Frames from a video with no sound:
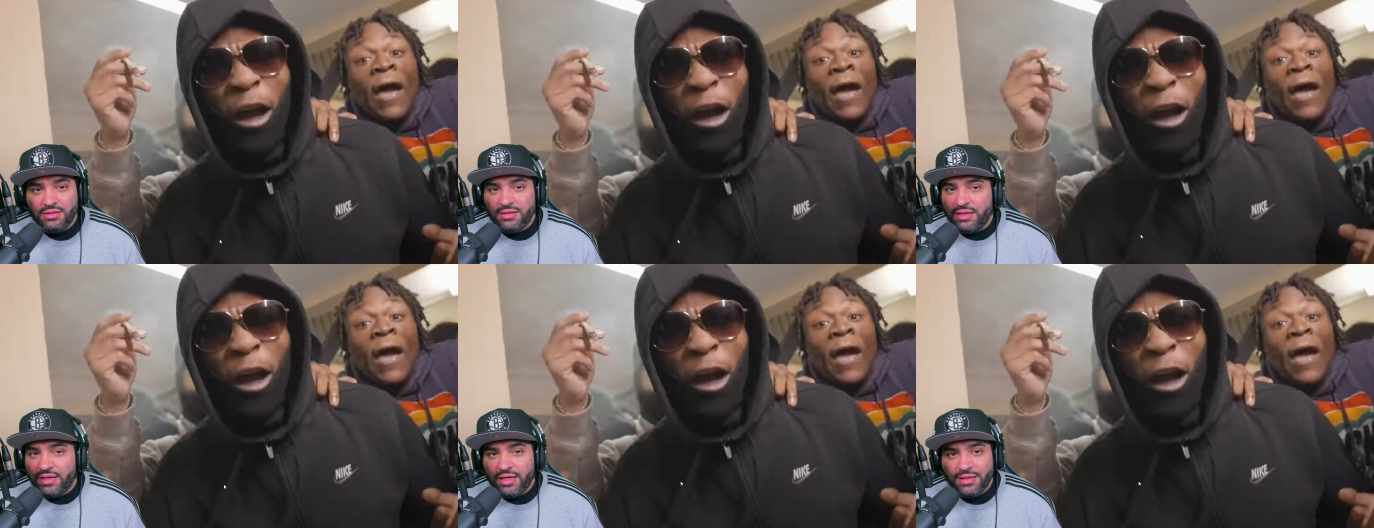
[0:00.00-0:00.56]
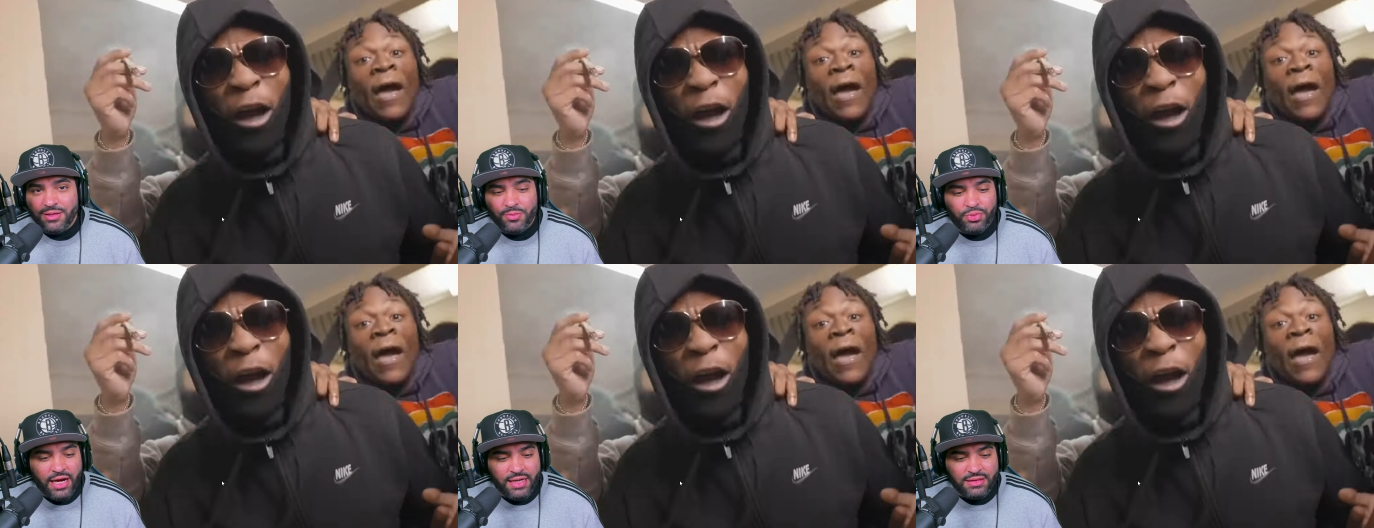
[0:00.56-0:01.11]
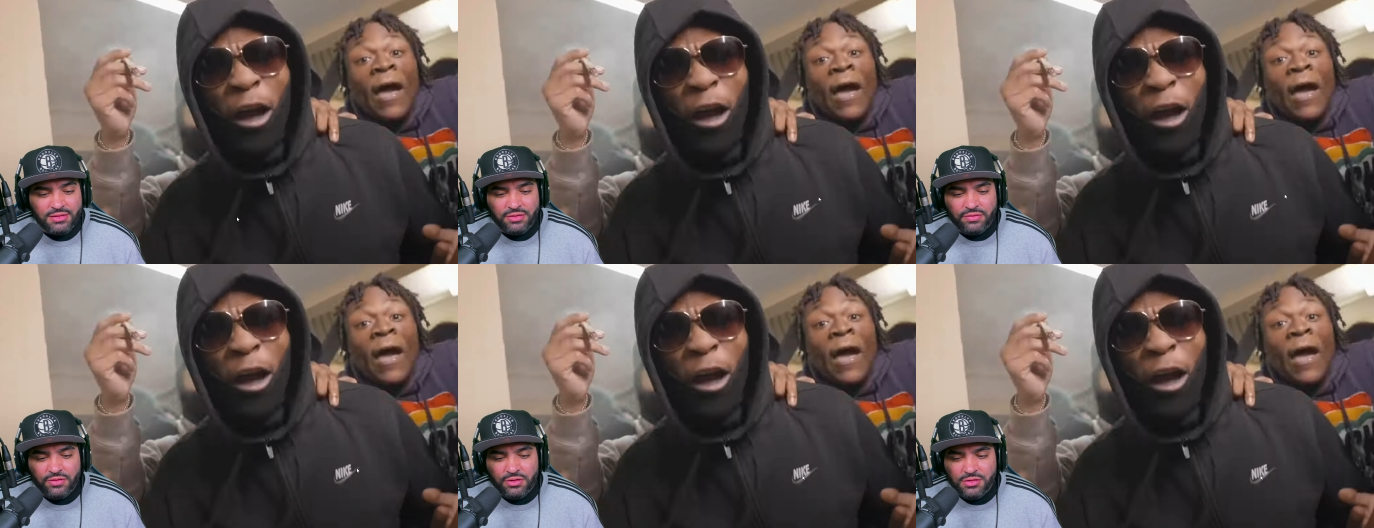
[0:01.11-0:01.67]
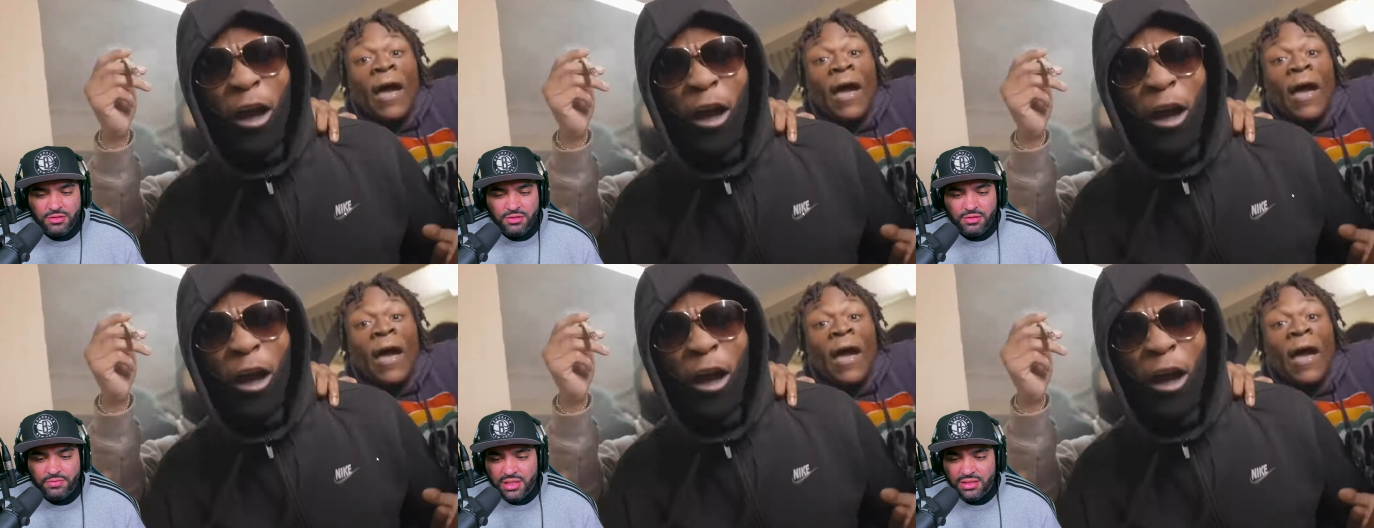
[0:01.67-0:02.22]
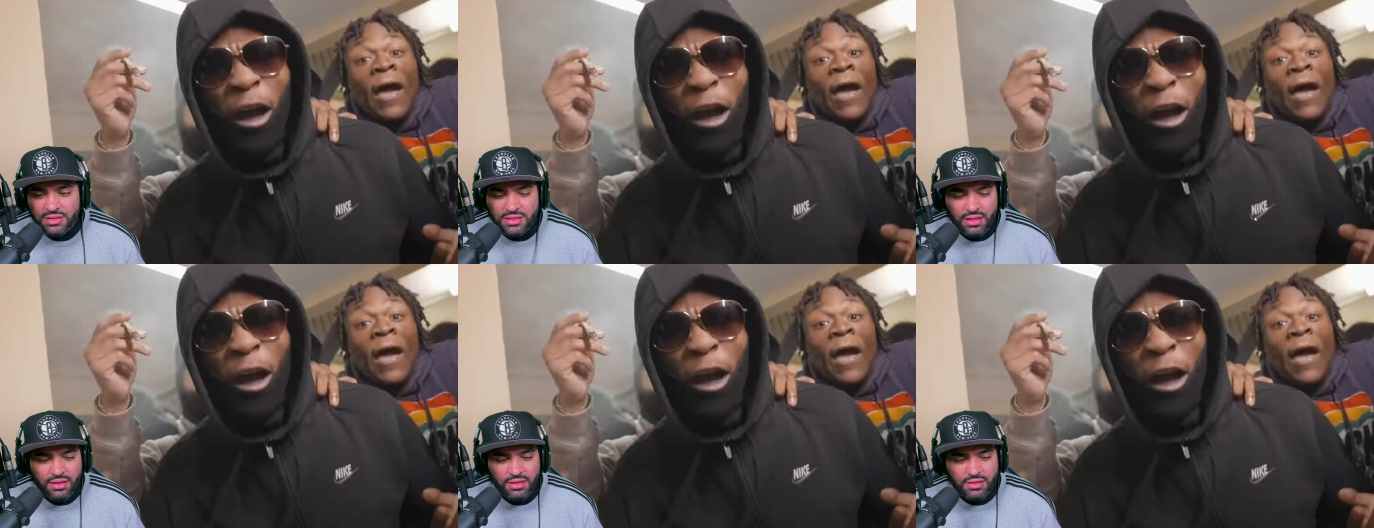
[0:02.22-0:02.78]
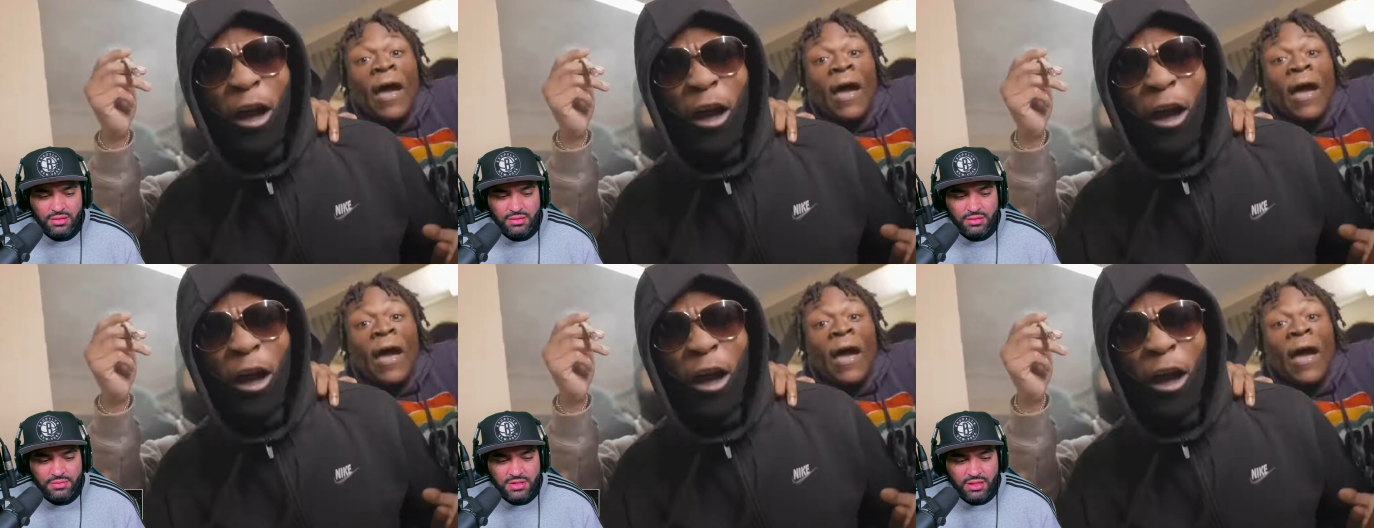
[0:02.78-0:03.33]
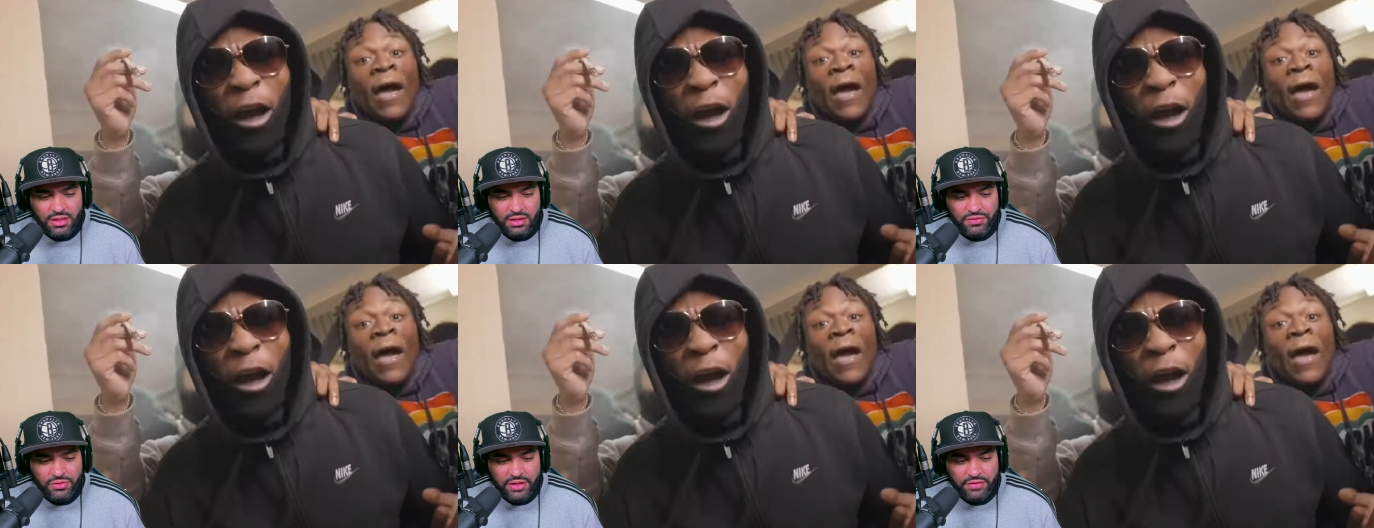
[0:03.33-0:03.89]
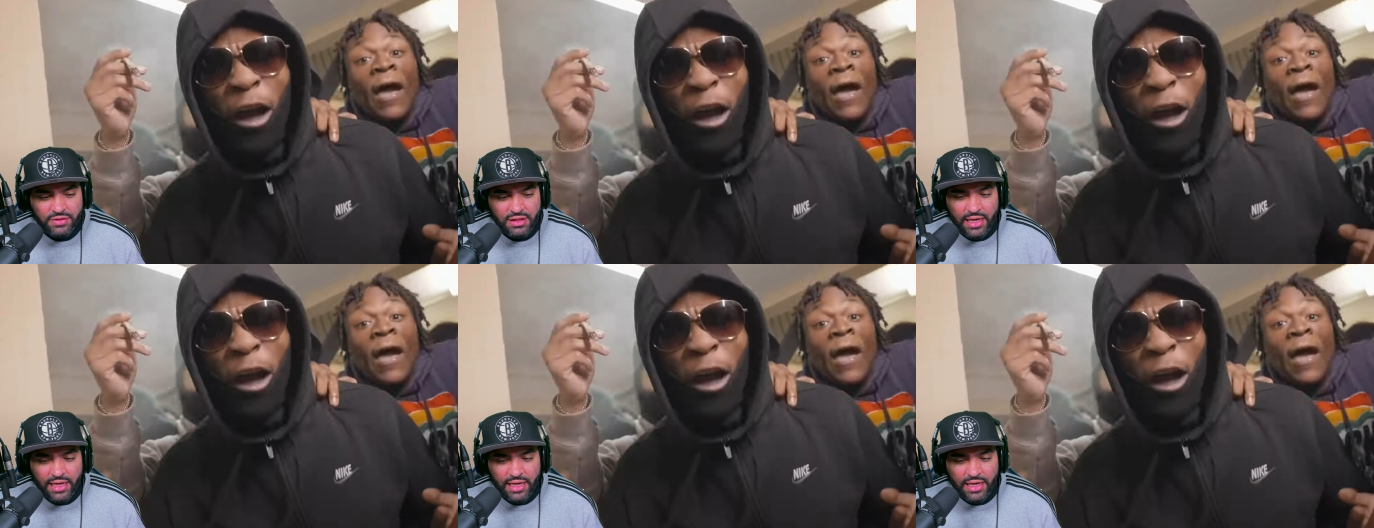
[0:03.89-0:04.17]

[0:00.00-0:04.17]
Speaker 1: didn't get no practice. So of course you're gonna miss. You know what I'm saying? If you ain't really